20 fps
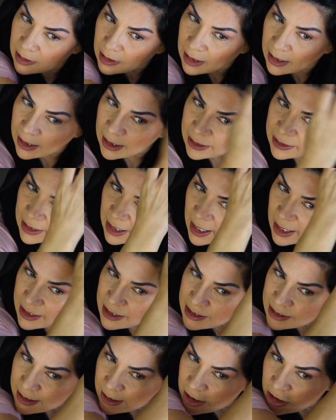And I
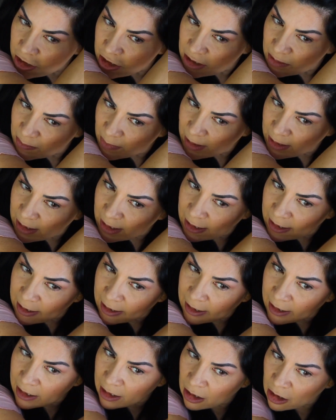section my
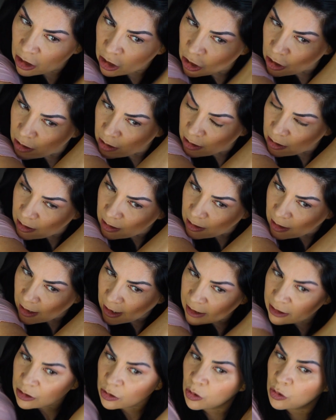hair.
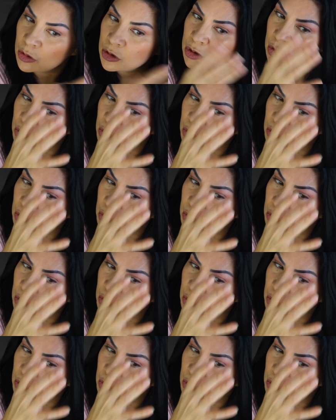I don't